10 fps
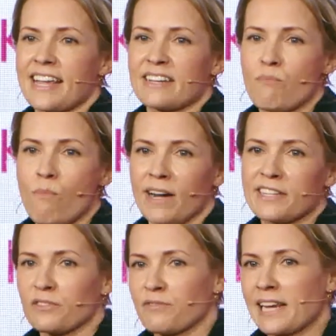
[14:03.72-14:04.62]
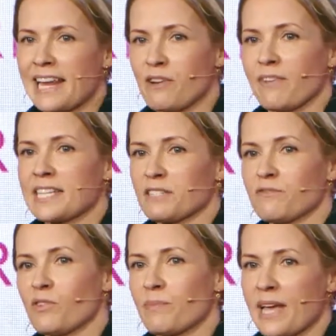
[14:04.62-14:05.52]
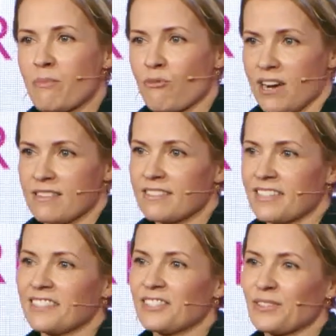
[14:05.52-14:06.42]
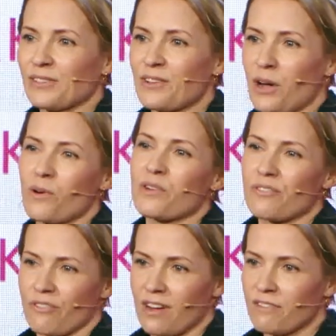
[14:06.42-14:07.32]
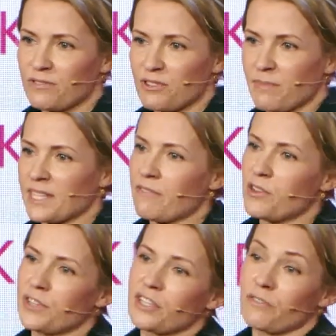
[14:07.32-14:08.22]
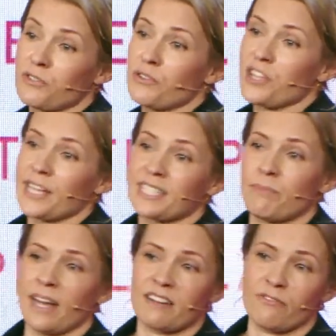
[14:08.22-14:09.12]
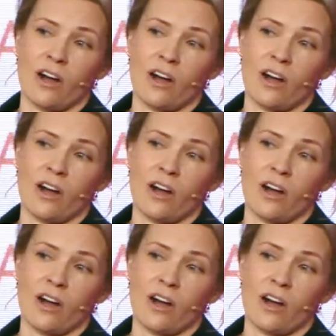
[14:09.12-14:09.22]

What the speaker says: it might not feel innovative for a beer brand to go on draft, but if you think a few years back for